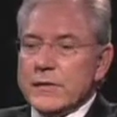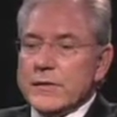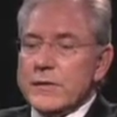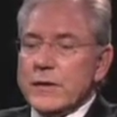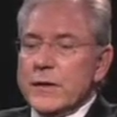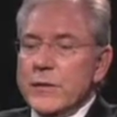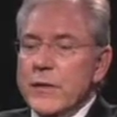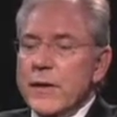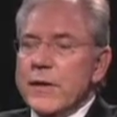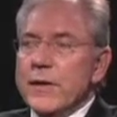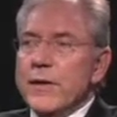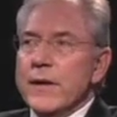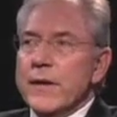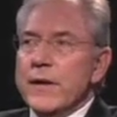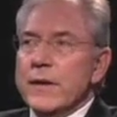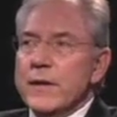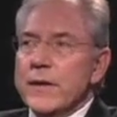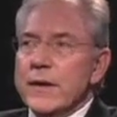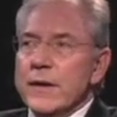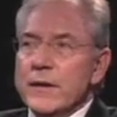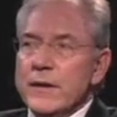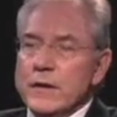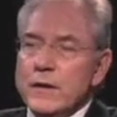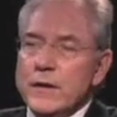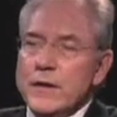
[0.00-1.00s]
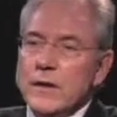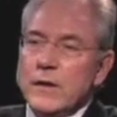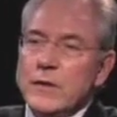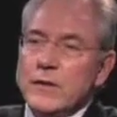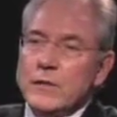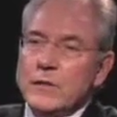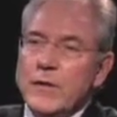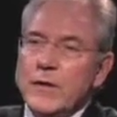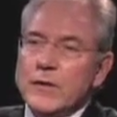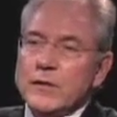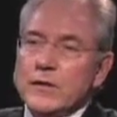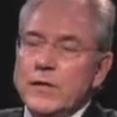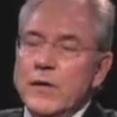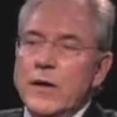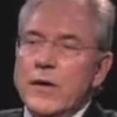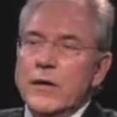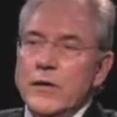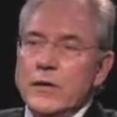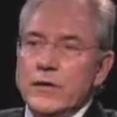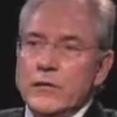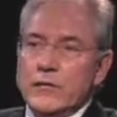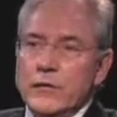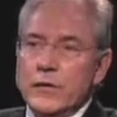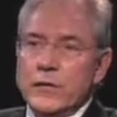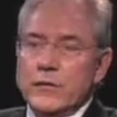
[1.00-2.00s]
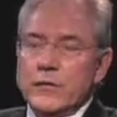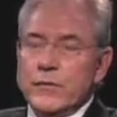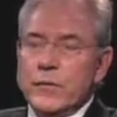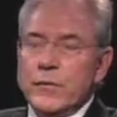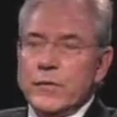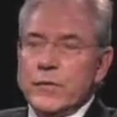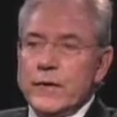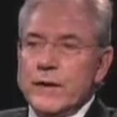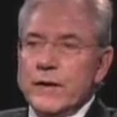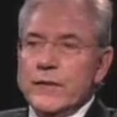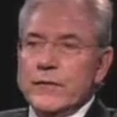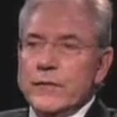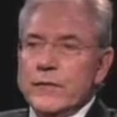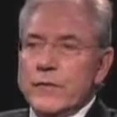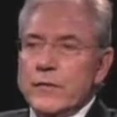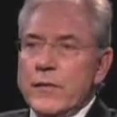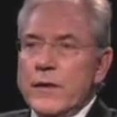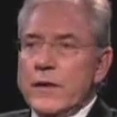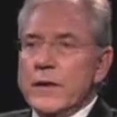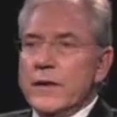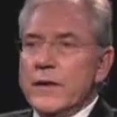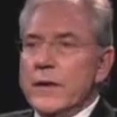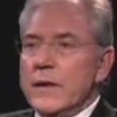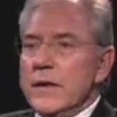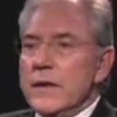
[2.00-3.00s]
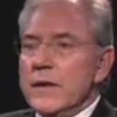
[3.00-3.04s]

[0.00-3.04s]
So we think that a restaurant on the roof will give great